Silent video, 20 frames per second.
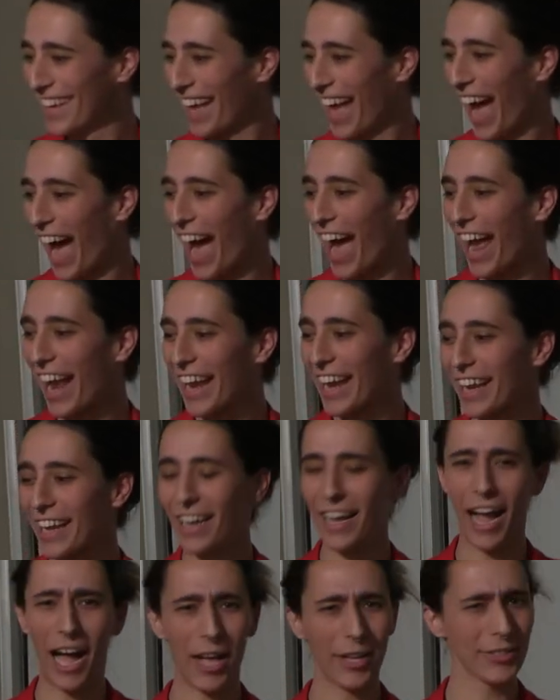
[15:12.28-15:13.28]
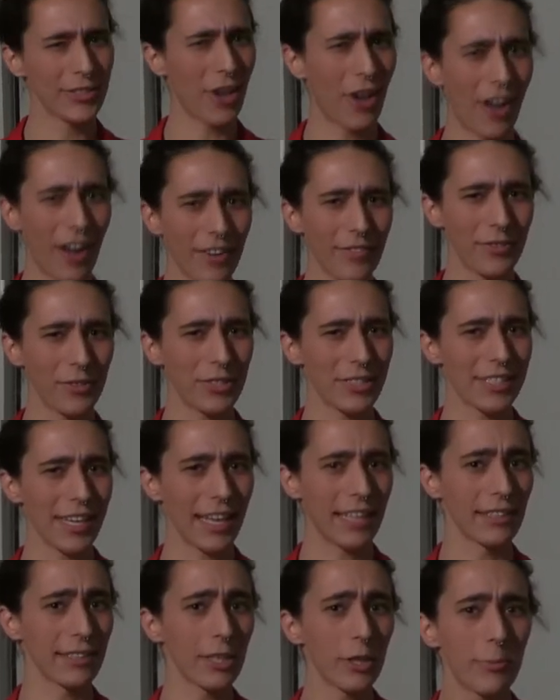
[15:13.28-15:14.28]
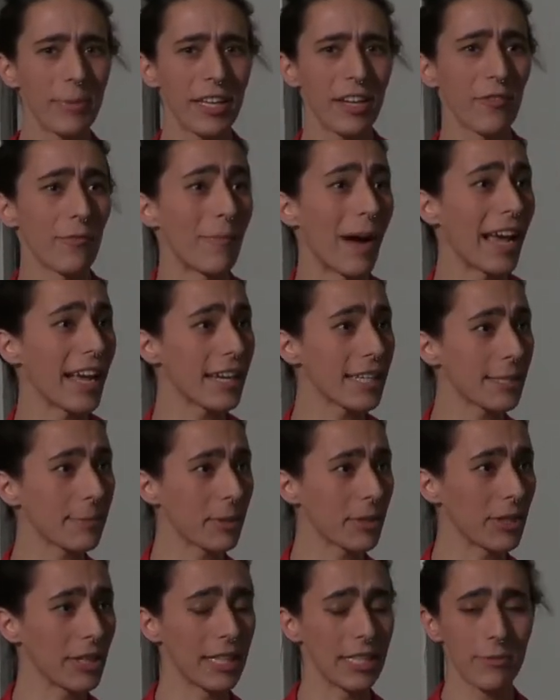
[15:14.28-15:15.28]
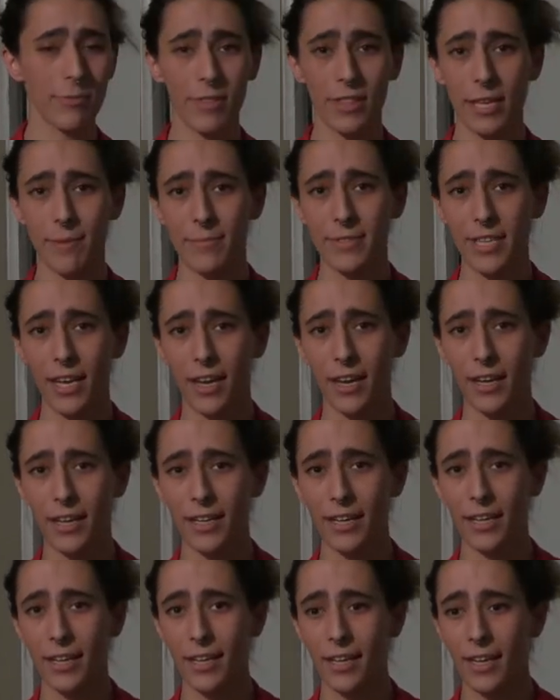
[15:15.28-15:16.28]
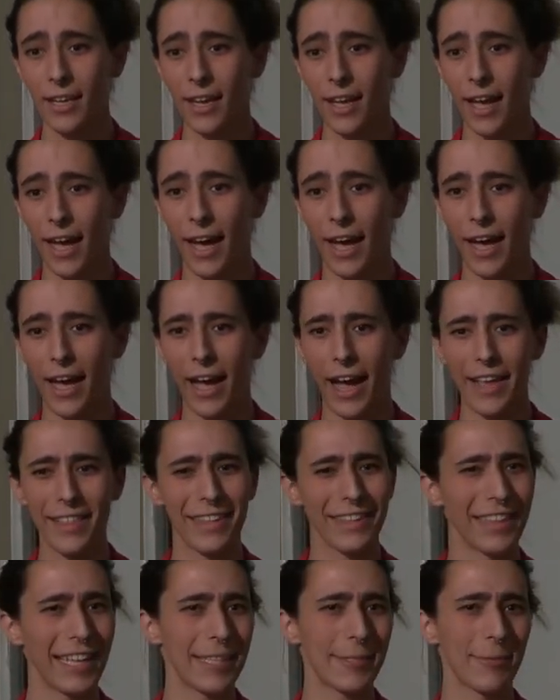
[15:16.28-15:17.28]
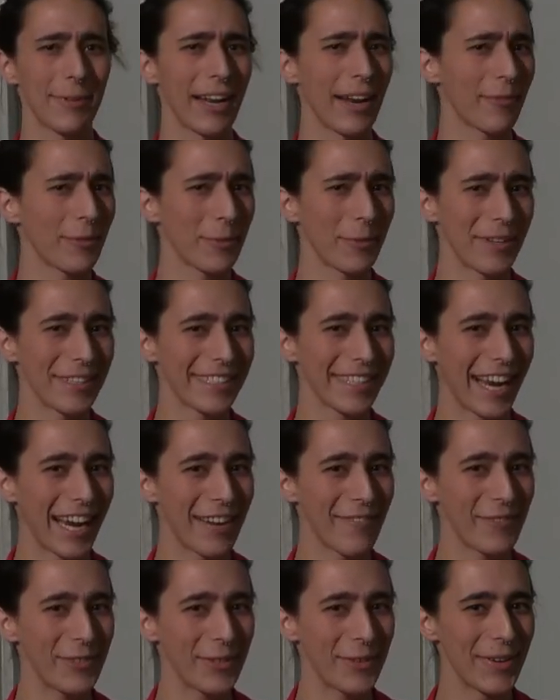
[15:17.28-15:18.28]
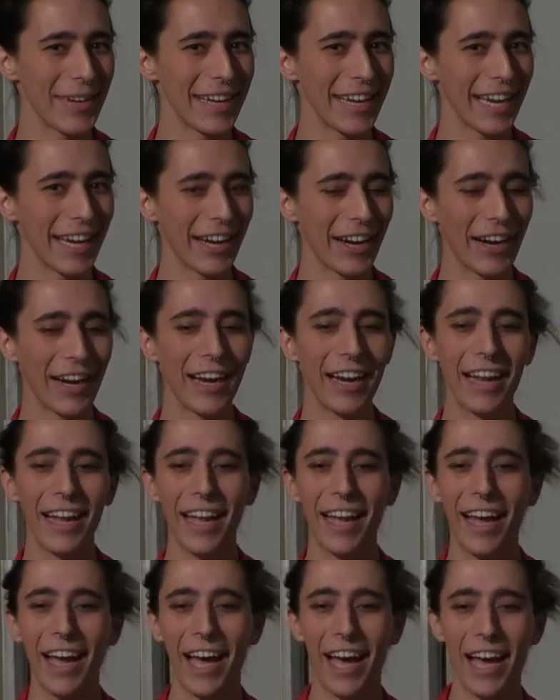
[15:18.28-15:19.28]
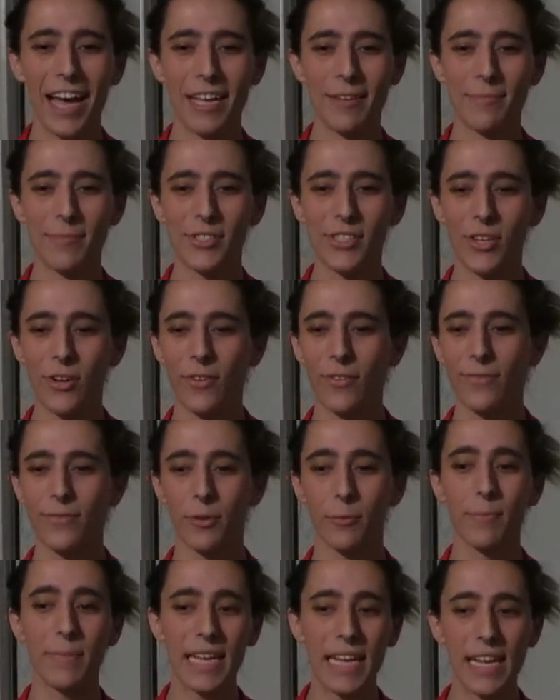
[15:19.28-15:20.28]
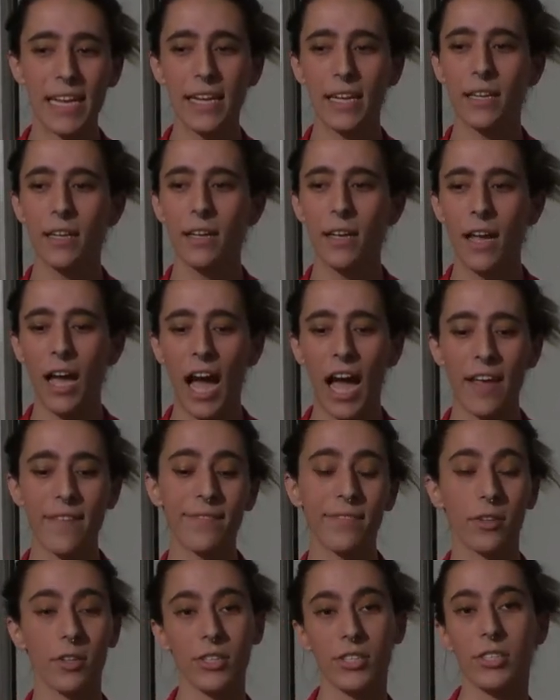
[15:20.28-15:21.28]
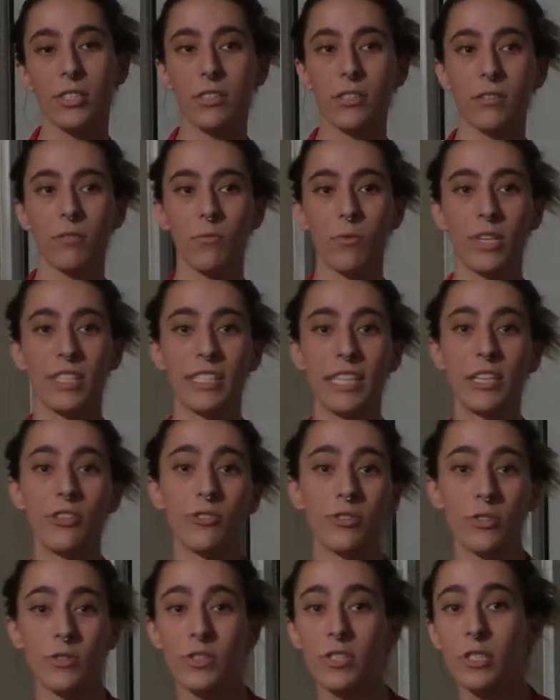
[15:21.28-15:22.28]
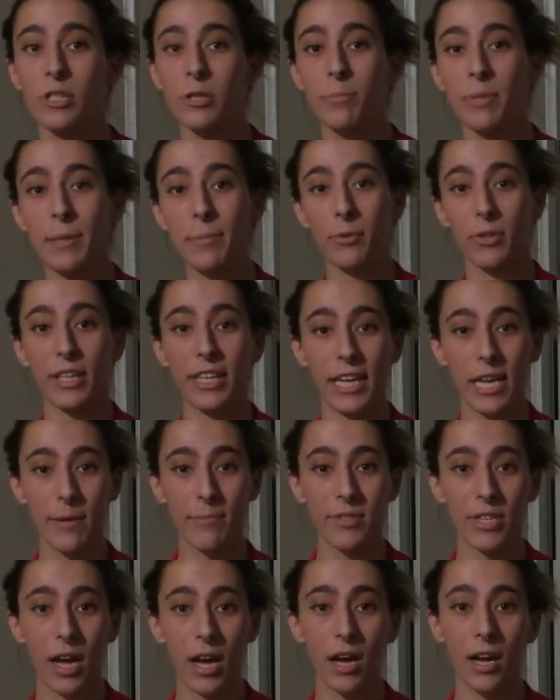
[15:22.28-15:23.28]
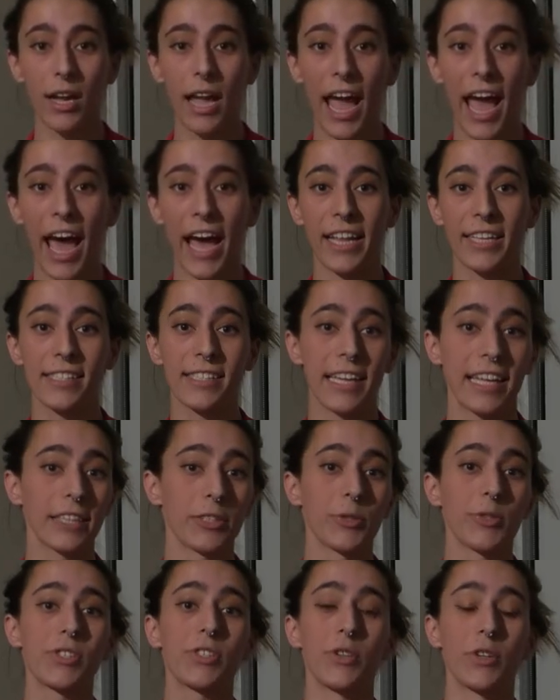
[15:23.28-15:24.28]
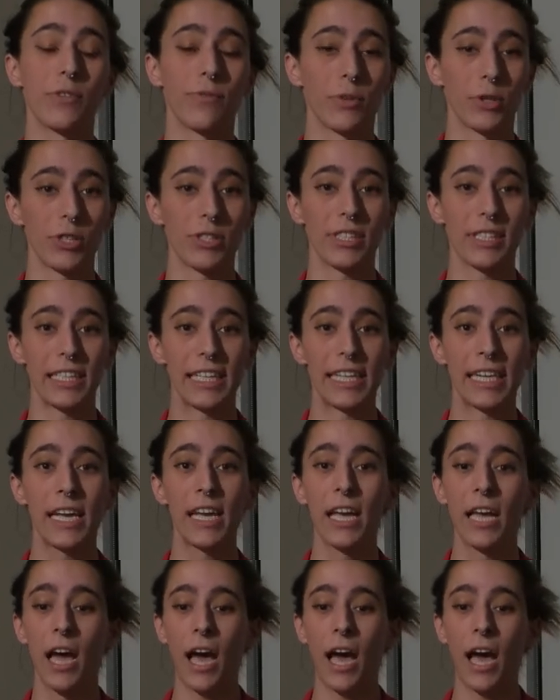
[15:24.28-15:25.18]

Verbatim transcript: I, will uh, talk for just like a little bit of my experience with MTUG. Uh, I think that's what everyone's kind of doing here. Um, so for me, I first was introduced to the people at MTUG at St. Louis University.